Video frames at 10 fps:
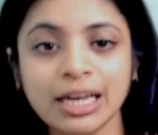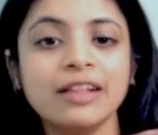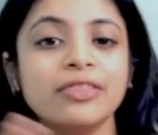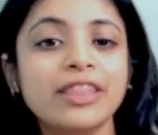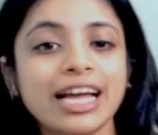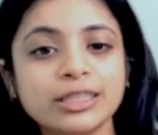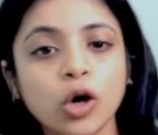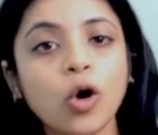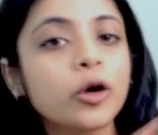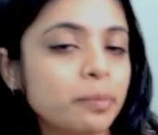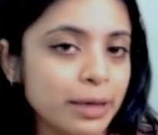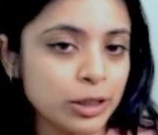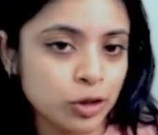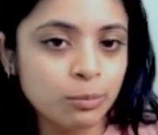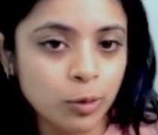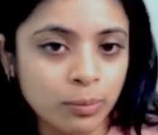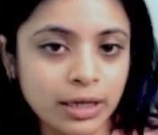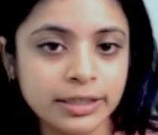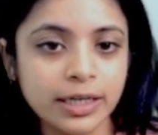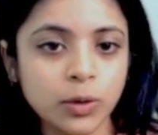that's occupational
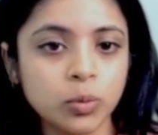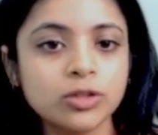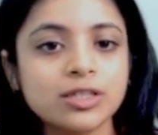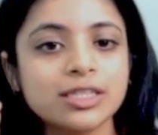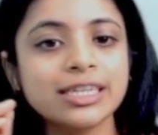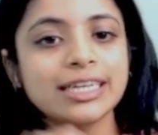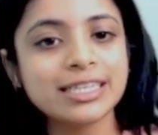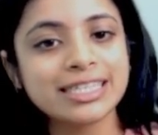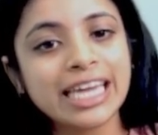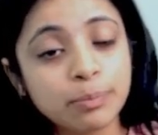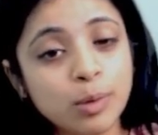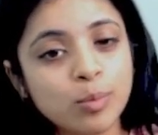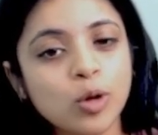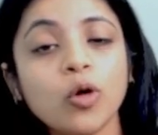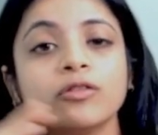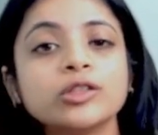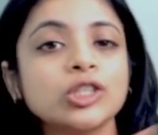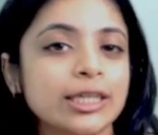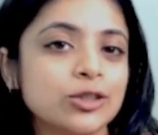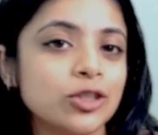mobility, which is it is capable of
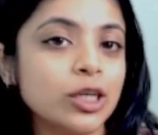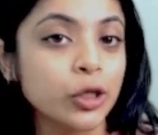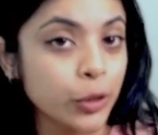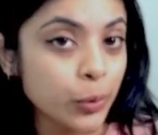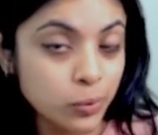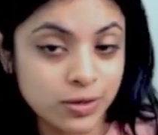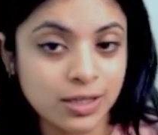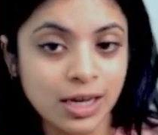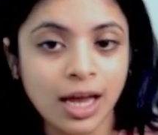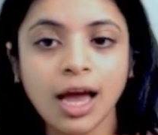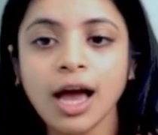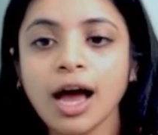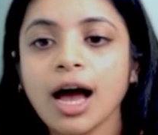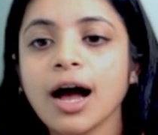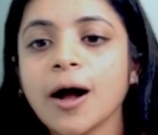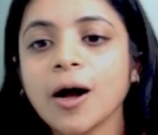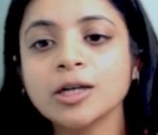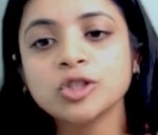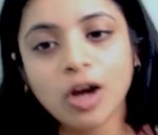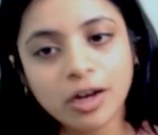changing use.
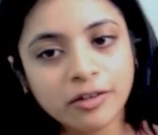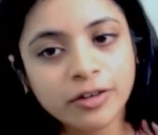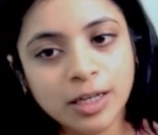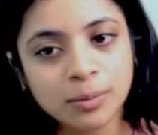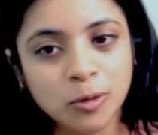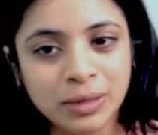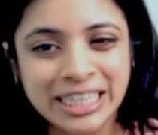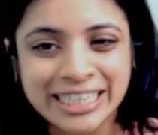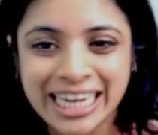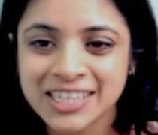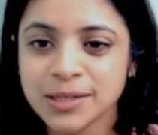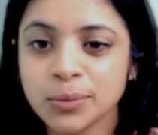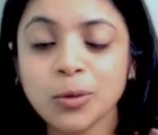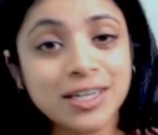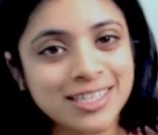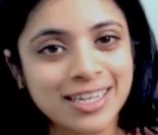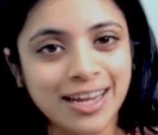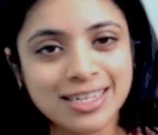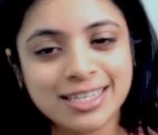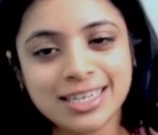Geographical mobility, as the word
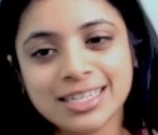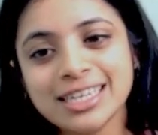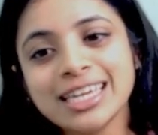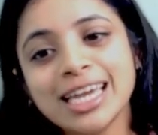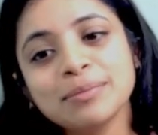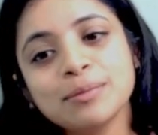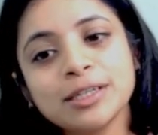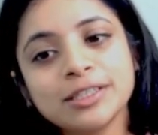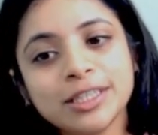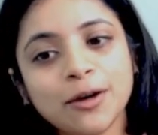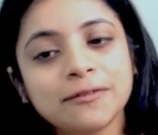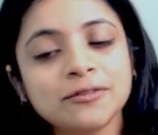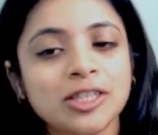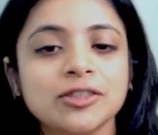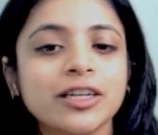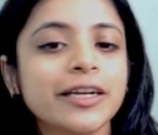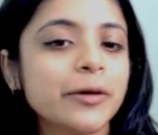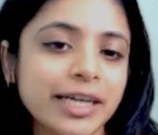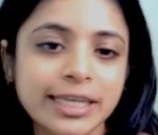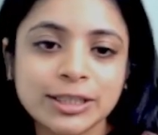says, is the capability of changing
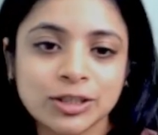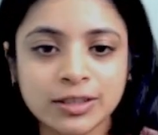location.